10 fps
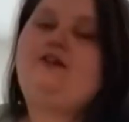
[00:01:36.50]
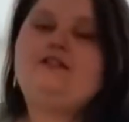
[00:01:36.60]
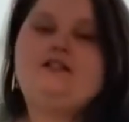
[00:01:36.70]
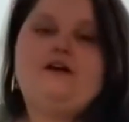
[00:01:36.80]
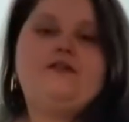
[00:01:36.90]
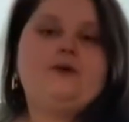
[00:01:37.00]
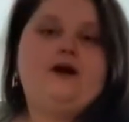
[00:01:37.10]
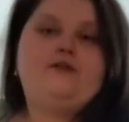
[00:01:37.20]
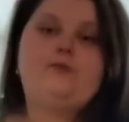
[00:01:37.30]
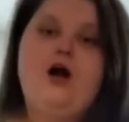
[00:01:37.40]
all the stuff that we
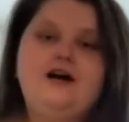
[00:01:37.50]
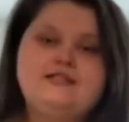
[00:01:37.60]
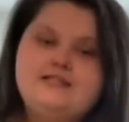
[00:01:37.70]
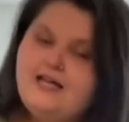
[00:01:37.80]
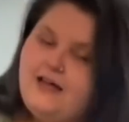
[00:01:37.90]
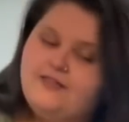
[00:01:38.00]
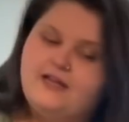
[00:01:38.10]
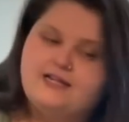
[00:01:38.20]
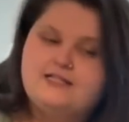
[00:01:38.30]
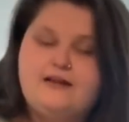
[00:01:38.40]
got from Ross
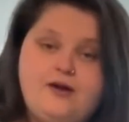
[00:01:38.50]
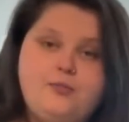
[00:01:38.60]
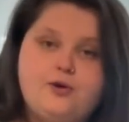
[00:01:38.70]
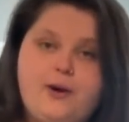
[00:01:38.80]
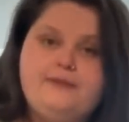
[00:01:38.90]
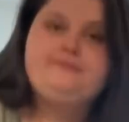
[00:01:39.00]
that I still have not put away.